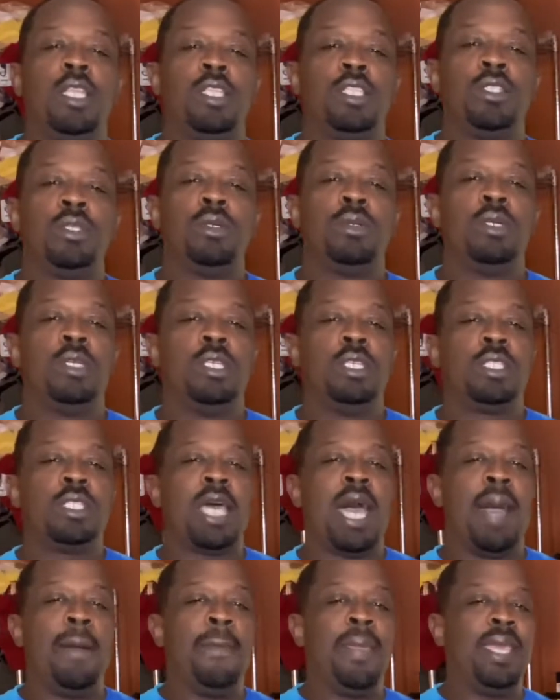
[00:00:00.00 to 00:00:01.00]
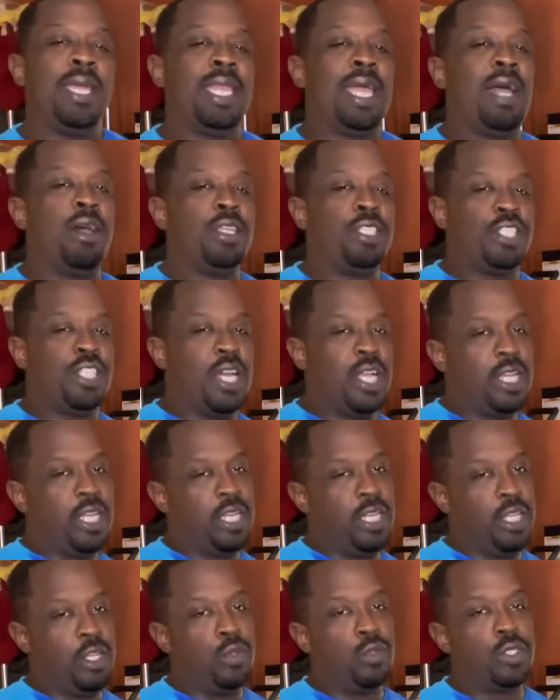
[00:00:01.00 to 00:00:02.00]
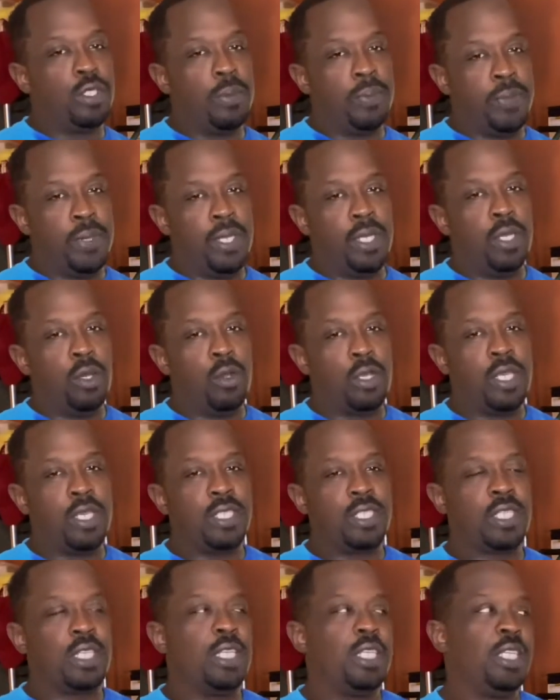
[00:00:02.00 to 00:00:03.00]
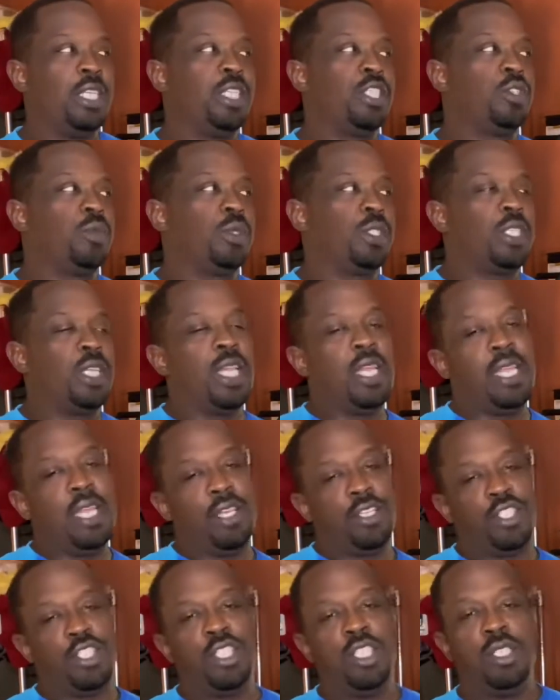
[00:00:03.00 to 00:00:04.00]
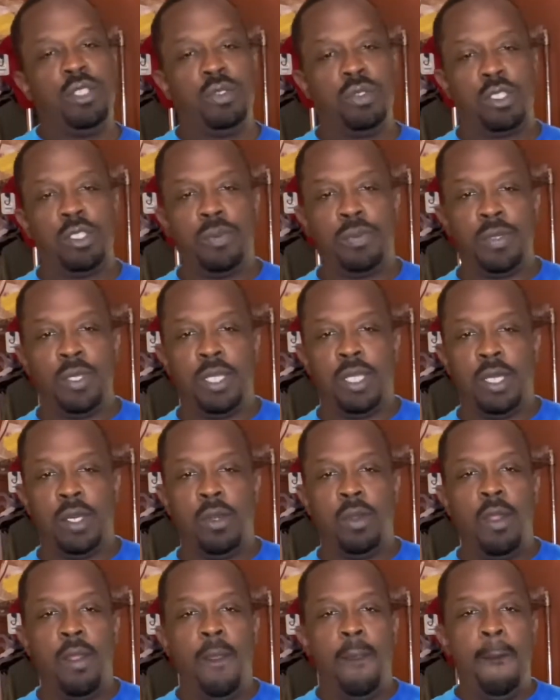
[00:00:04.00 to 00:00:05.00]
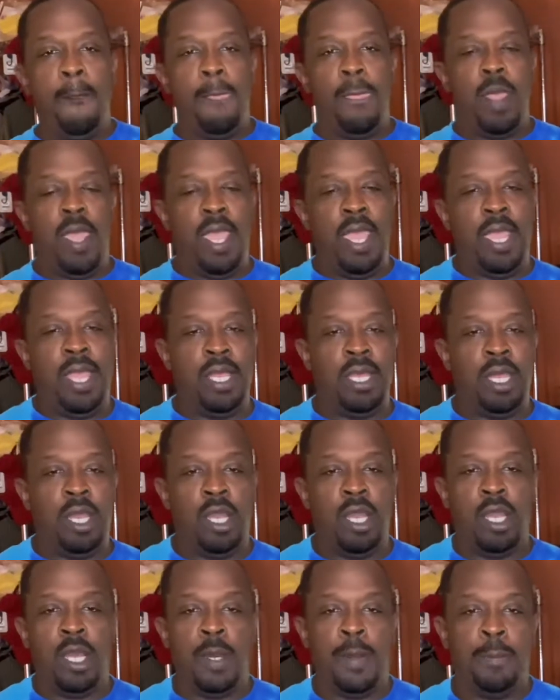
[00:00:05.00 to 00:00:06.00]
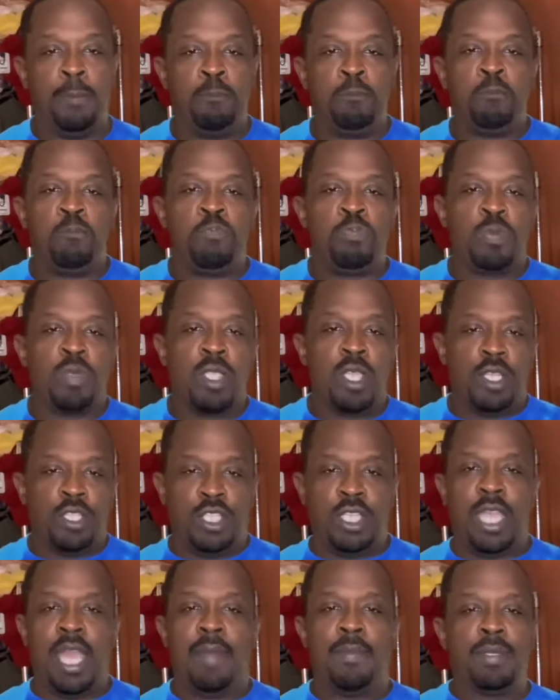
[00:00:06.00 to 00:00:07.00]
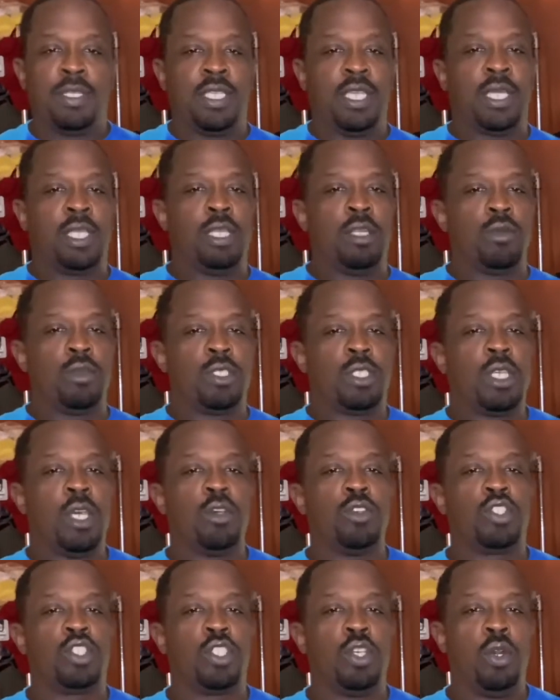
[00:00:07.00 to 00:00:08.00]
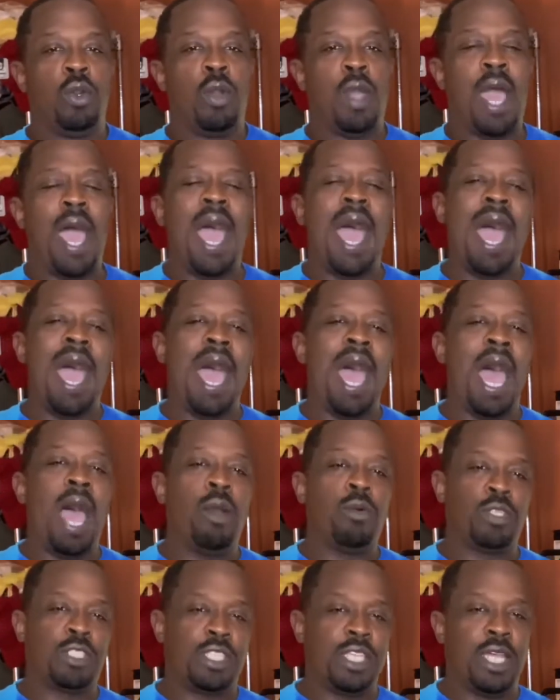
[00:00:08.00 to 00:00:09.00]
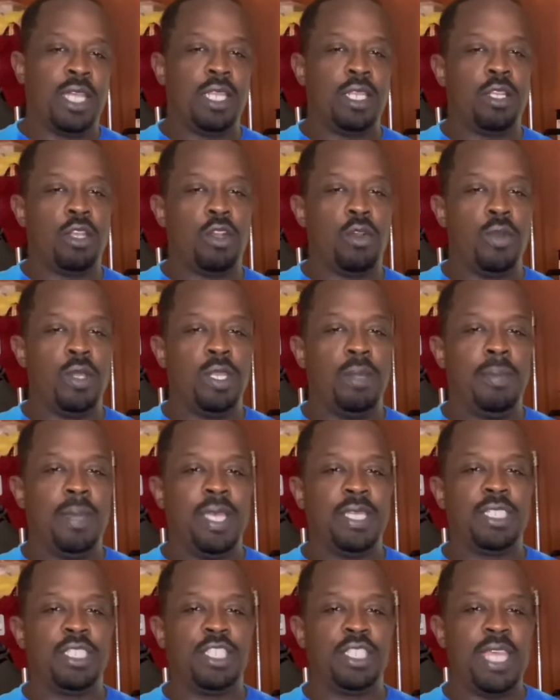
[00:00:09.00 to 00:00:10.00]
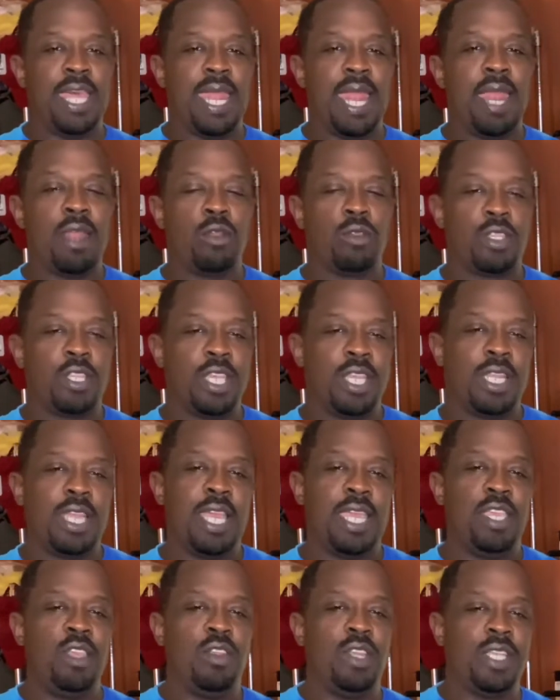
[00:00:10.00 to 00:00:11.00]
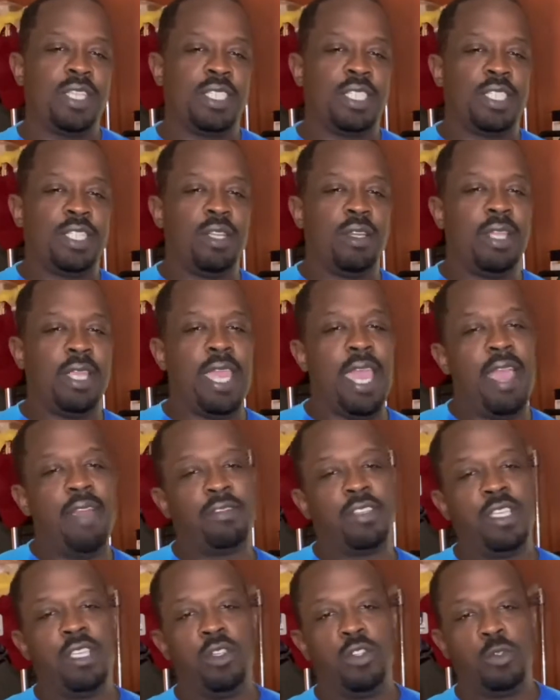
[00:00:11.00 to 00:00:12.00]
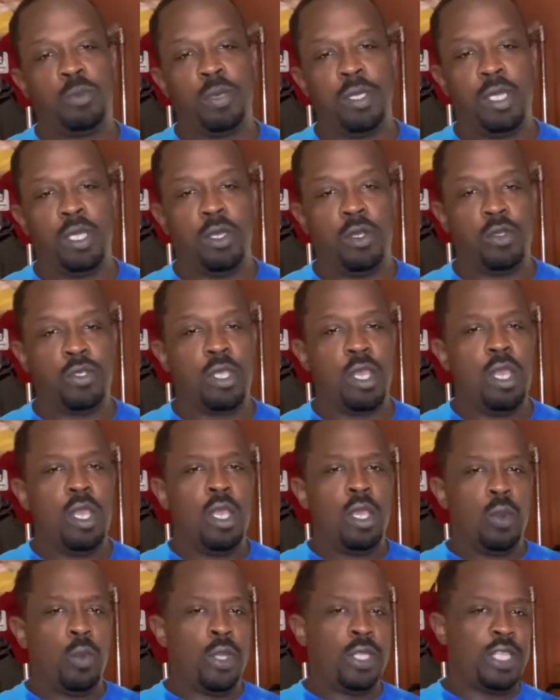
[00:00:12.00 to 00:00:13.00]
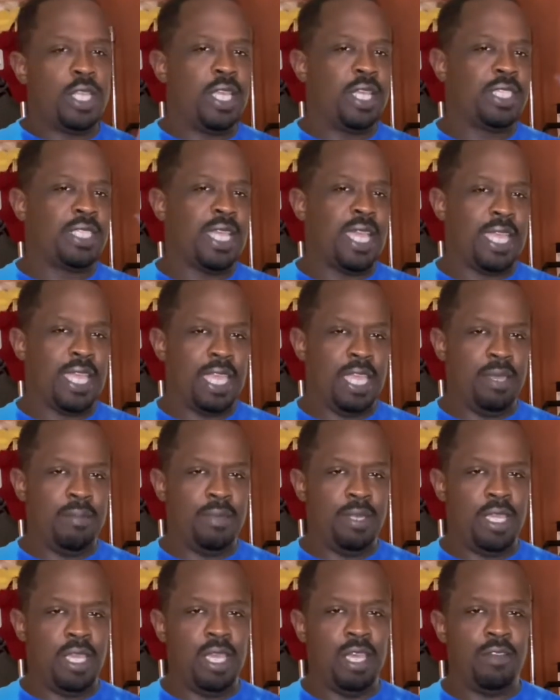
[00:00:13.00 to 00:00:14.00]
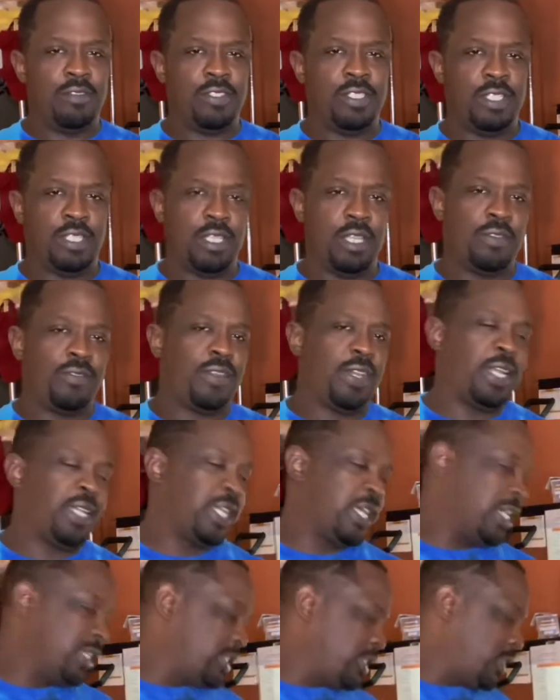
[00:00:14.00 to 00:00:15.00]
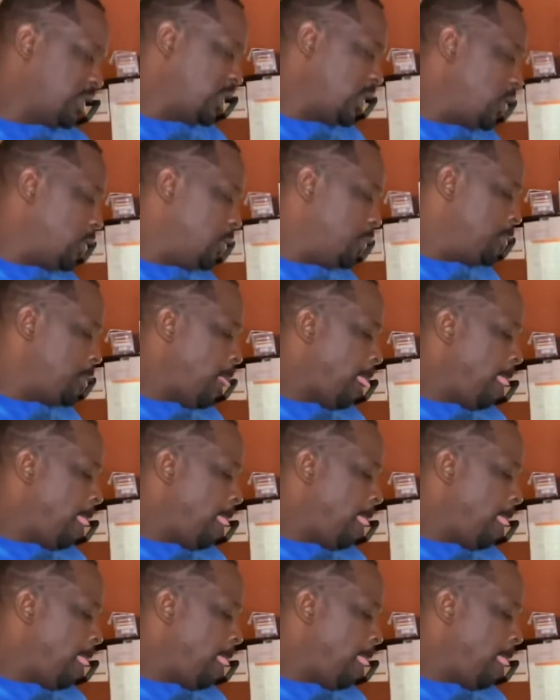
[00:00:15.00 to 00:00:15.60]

do is I may allow Johnny to use the pillow, because Khadija was saying how she used the pillow, and she got particular results. So I was telling her in the message that I don't think that you necessarily have to use pillows with things like MDFs and stuff like that. So